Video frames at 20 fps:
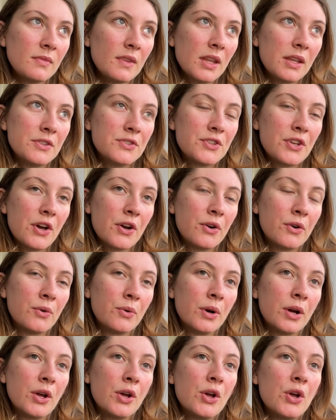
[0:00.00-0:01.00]

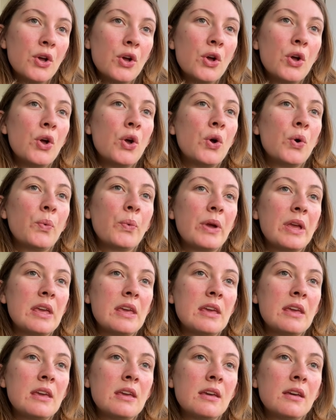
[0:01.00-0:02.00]
So
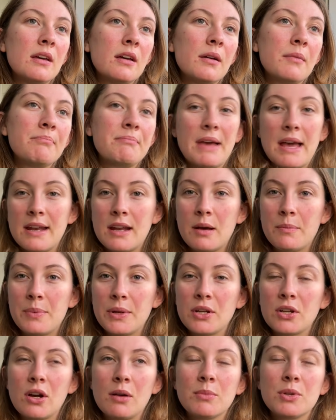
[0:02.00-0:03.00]
we met up
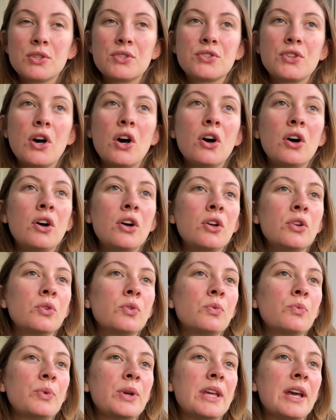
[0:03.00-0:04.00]
in Gamla
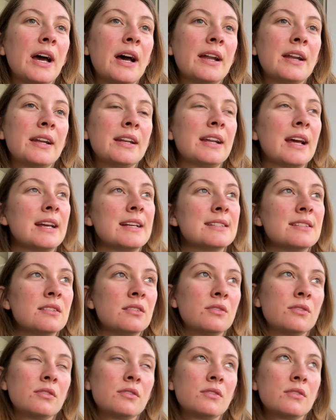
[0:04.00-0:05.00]
Stan. We had a nice
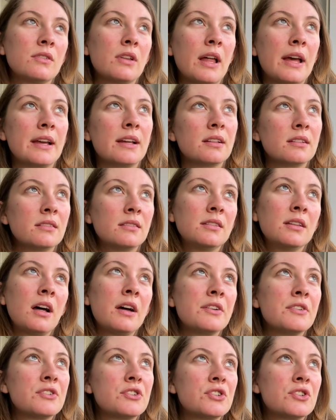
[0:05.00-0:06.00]
little like
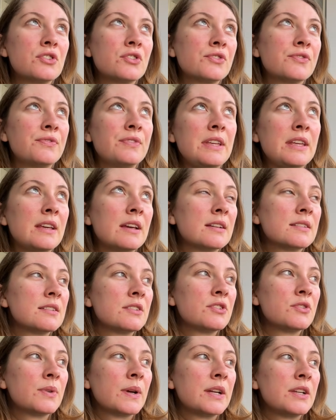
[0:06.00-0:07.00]
lunch fika
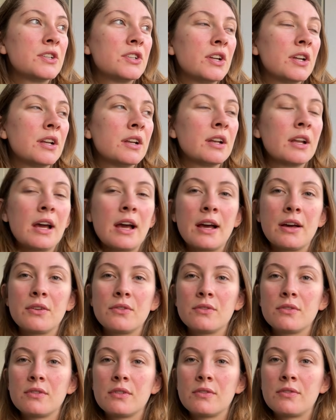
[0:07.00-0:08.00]
situation at
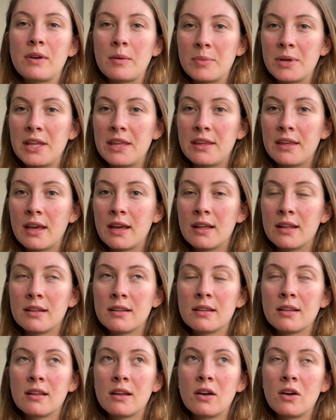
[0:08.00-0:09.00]

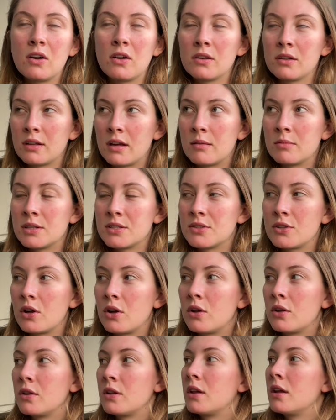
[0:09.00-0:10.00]
Fabriken on Gamla
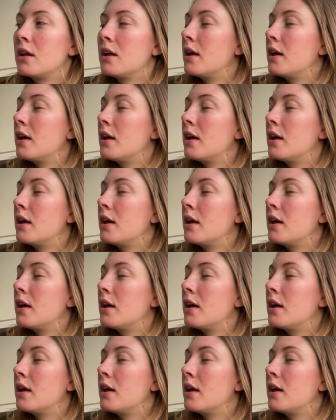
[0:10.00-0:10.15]
Stan.